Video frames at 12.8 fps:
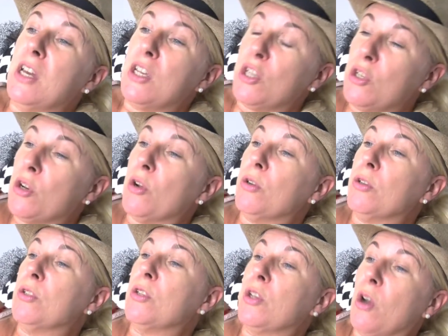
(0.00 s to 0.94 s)
you know,
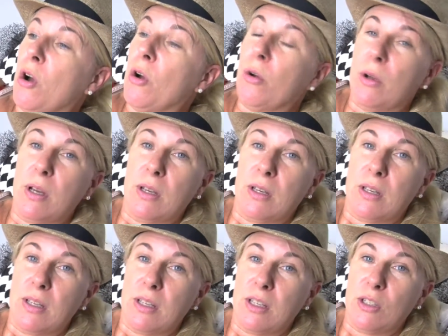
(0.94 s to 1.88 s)
to go
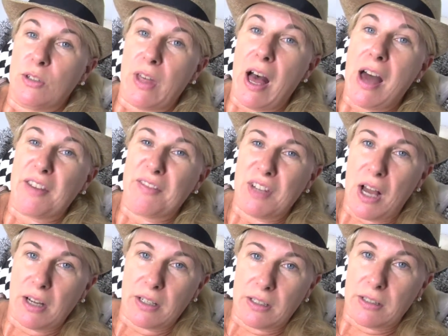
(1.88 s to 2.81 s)
into the heart of
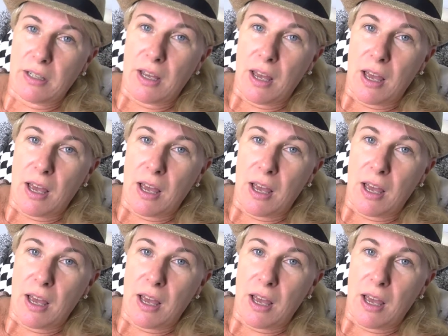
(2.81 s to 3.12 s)
darkness.